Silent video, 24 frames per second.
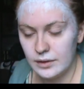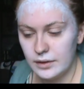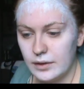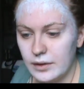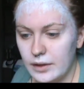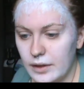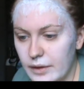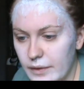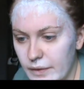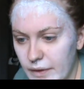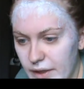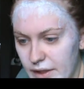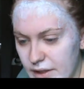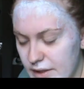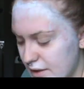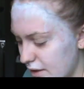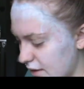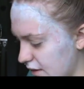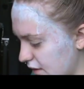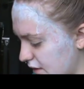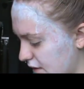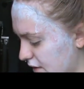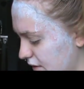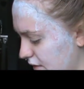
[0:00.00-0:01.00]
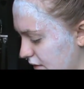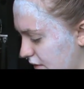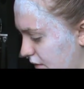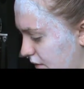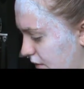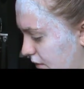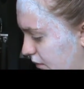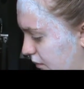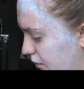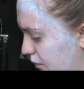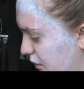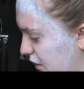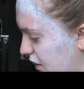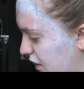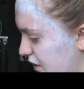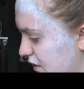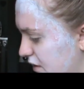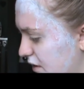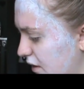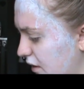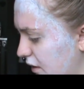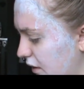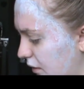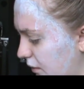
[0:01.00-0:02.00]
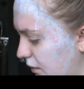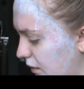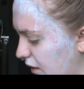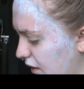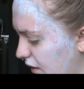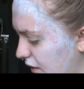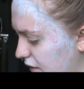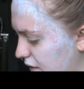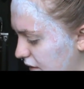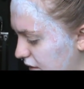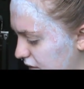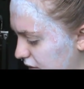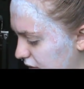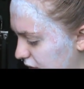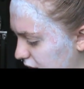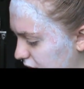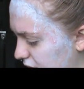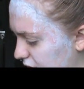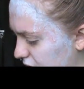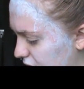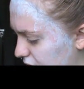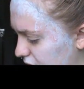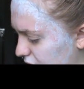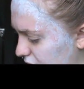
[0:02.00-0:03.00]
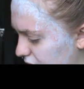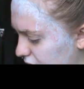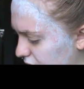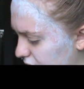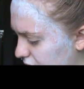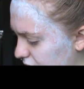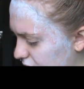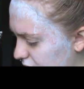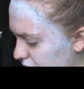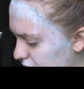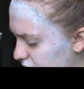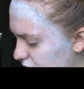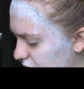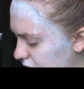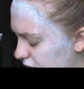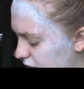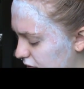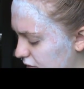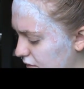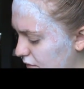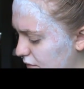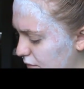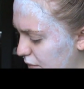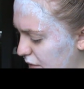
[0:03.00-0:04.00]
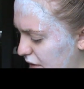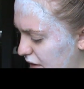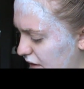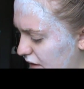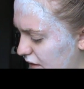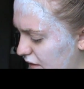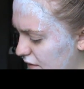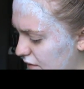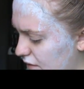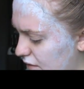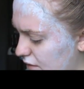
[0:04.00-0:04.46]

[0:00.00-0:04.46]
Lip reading: Alright, so I'm continuing to do my